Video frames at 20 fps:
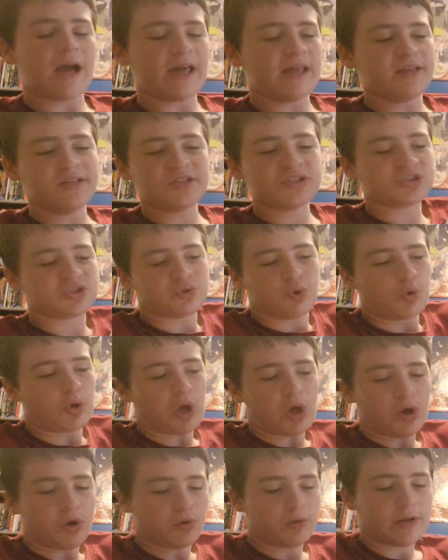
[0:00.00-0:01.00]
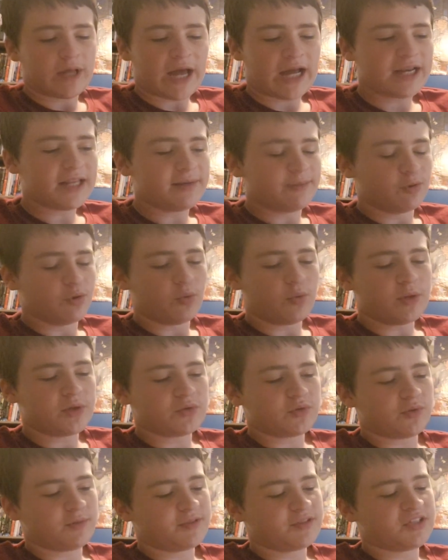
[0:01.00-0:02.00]
It's just cool to own. I need more Wonder
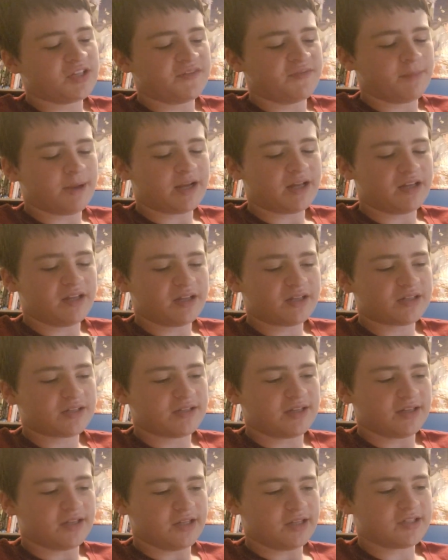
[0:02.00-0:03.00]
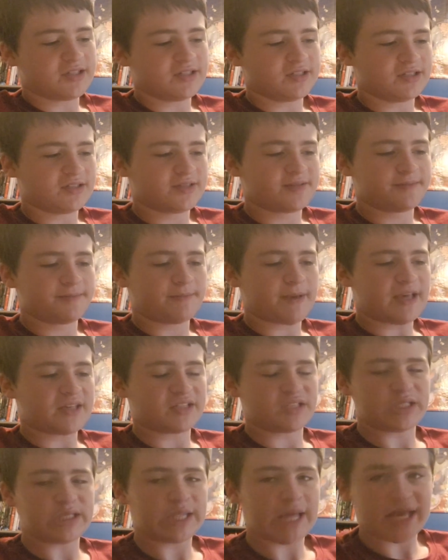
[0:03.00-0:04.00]
Woman stuff in my collection, and this is as
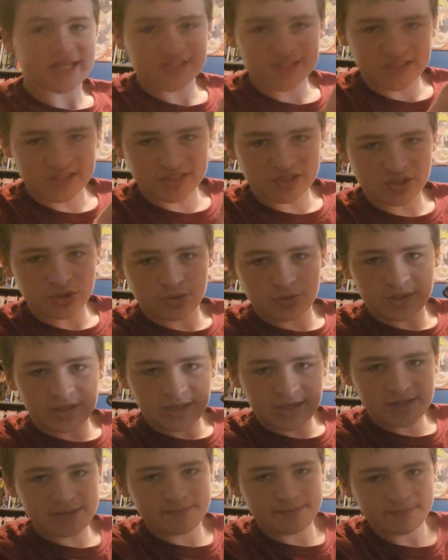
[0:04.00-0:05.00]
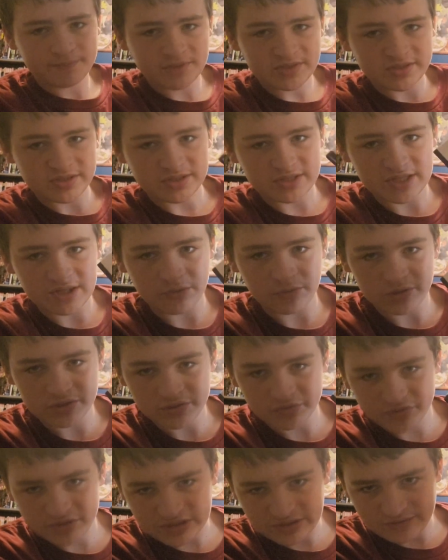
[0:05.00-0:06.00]
classic as you can get. This is the
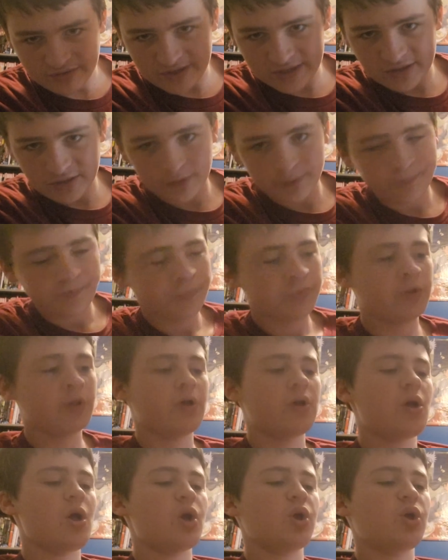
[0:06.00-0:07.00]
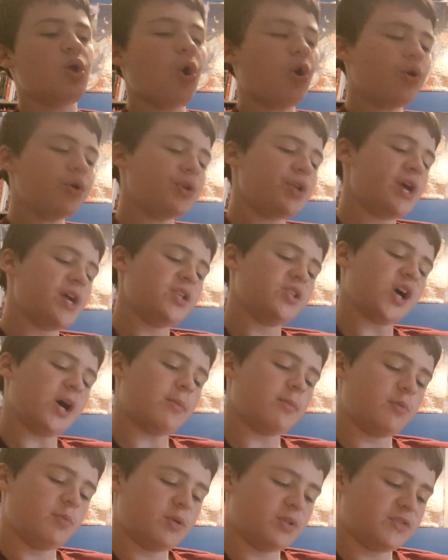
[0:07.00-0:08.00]
original stuff right here. Golden Age
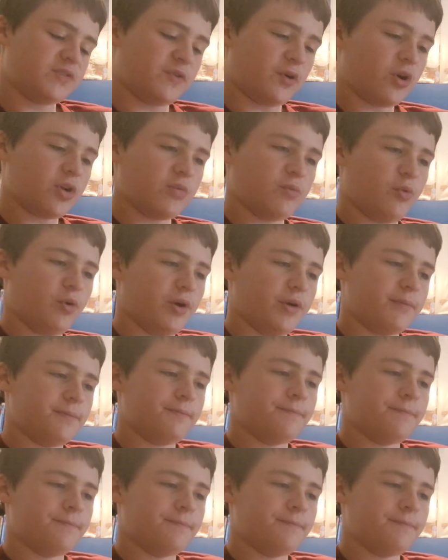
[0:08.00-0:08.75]
Omnibus Volume 1.